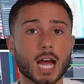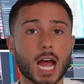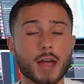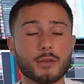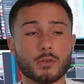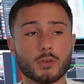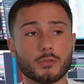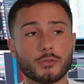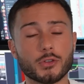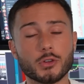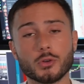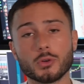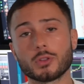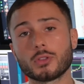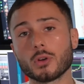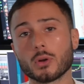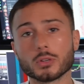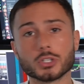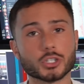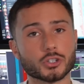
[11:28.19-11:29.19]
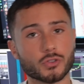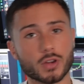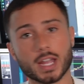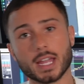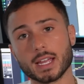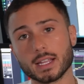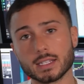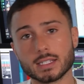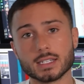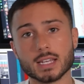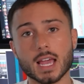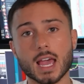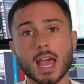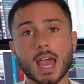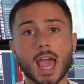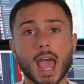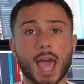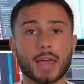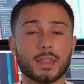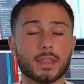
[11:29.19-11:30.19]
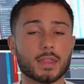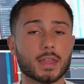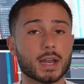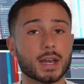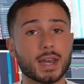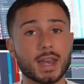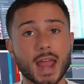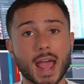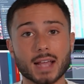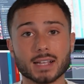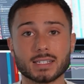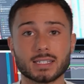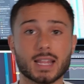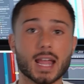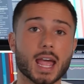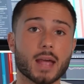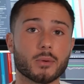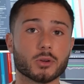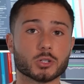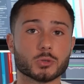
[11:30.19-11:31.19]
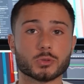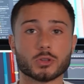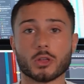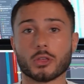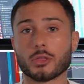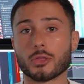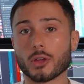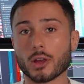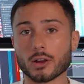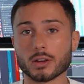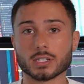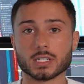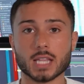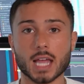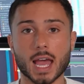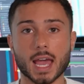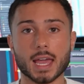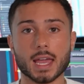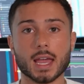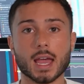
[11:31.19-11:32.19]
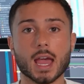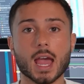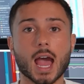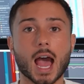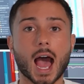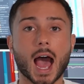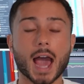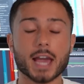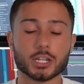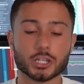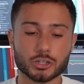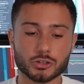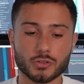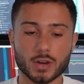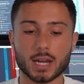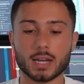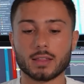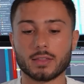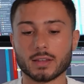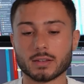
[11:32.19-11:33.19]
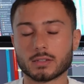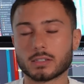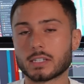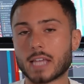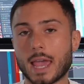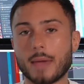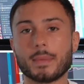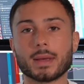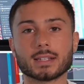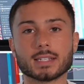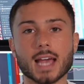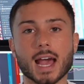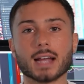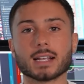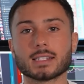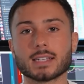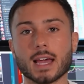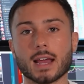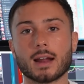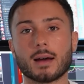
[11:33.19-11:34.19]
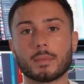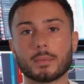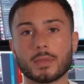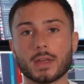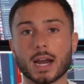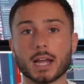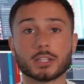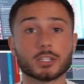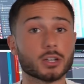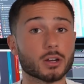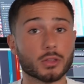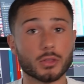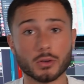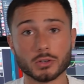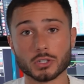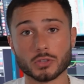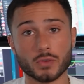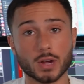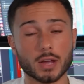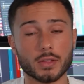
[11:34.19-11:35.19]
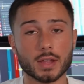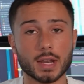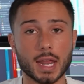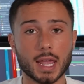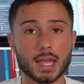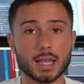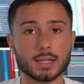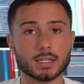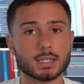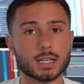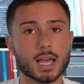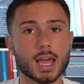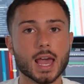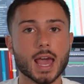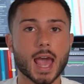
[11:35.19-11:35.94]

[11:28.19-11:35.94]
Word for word: I reviewed those trades, and then the next day, which was a Thursday, I traded the same exact setup that I took those three other days,